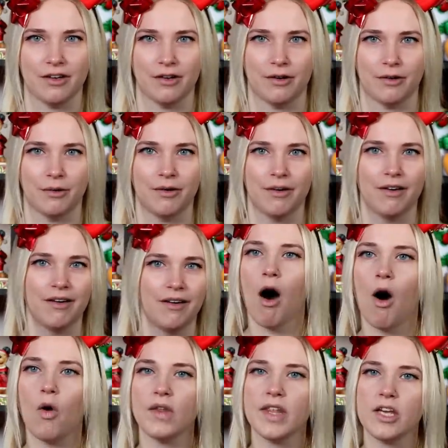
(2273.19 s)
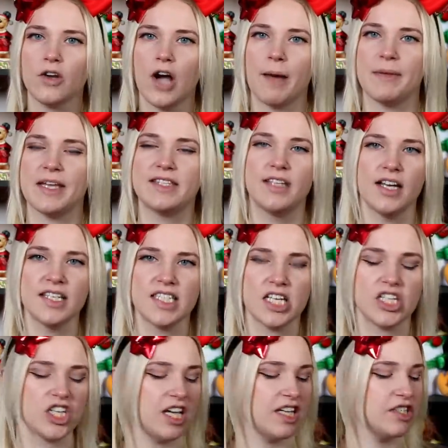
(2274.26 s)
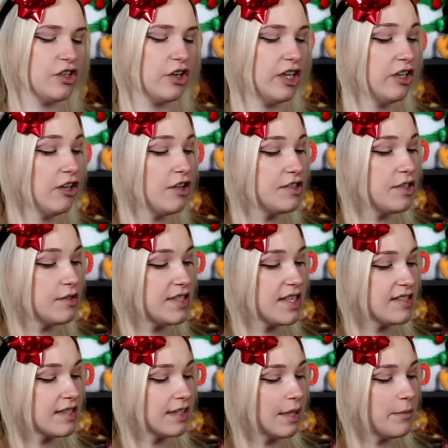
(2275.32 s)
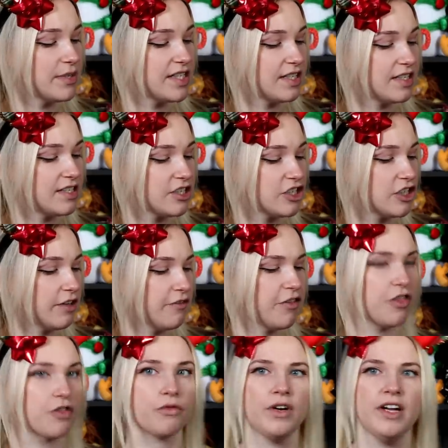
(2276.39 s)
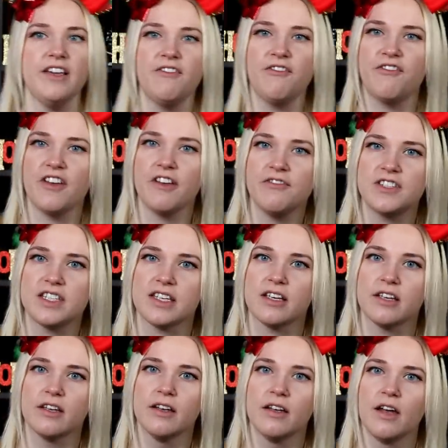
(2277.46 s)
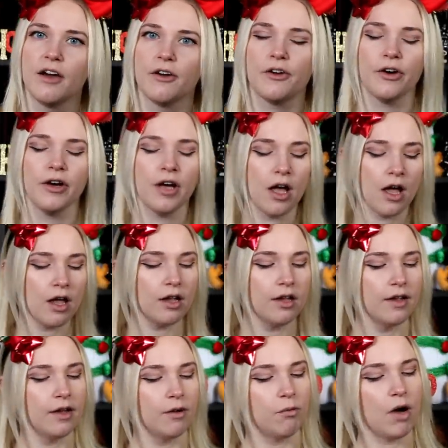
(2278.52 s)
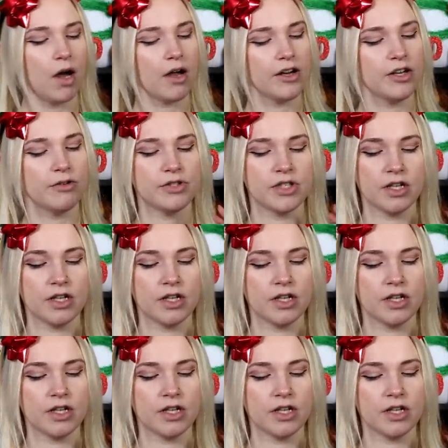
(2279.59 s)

Holy crap, it does say chaser, and it also says limited edition of 350. Girl, what are you